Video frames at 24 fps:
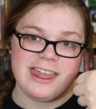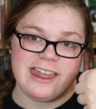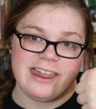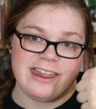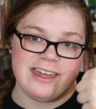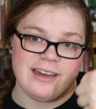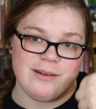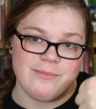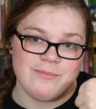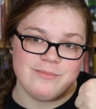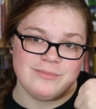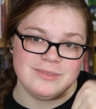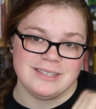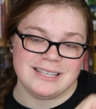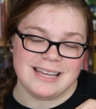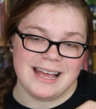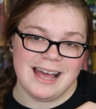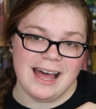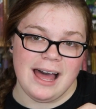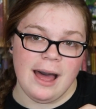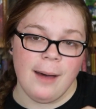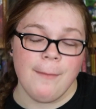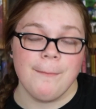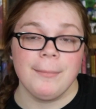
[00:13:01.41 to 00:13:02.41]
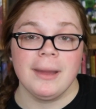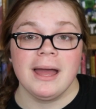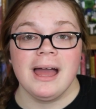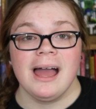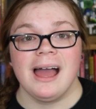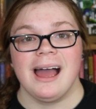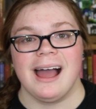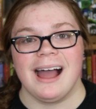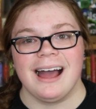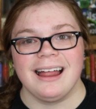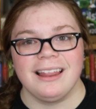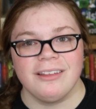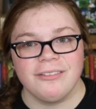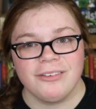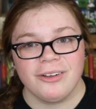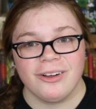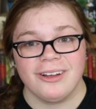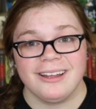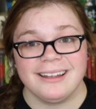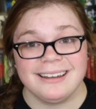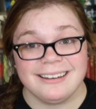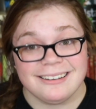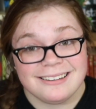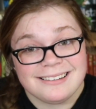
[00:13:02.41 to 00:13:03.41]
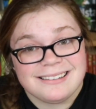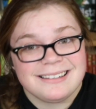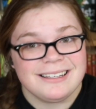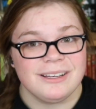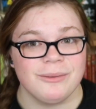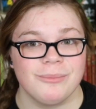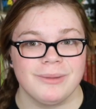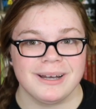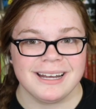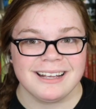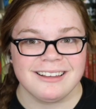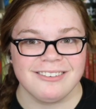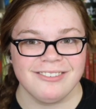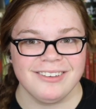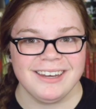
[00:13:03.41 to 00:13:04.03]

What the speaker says: thumbs up. I love you all, and I'll see you in my next